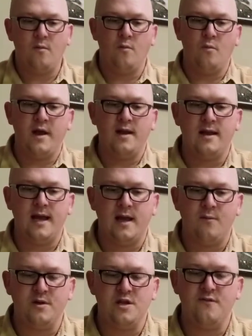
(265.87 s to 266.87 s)

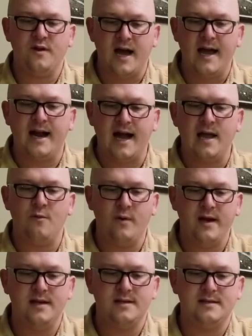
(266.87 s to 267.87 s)
when you've got
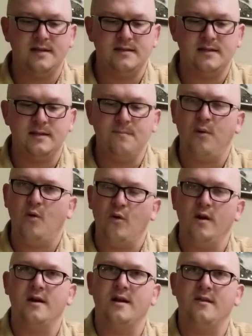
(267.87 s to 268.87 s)
eyewitnesses, it's
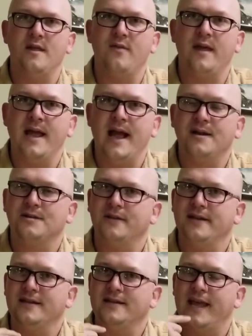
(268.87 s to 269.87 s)
important that they
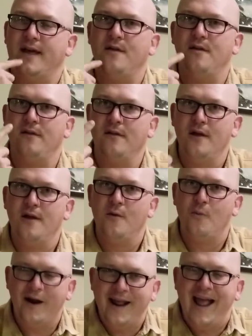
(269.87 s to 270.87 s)
actually tell
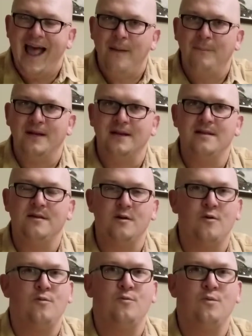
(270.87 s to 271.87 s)
what happened in their
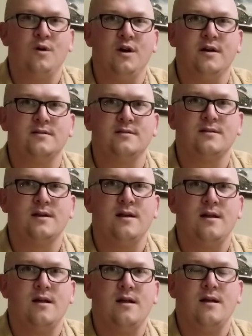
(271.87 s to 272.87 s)
own words.
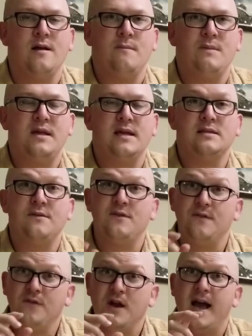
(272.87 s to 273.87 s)
Because if
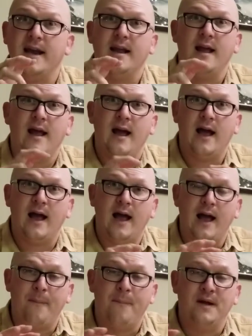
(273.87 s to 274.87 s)
you've got
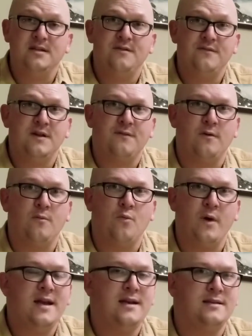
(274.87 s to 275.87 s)
a bunch of different
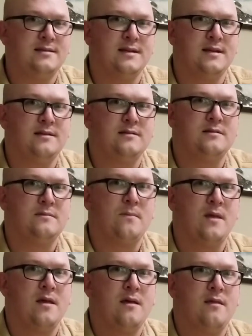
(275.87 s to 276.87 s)
witnesses
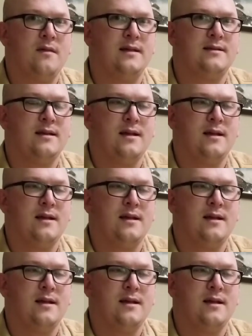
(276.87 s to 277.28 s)
that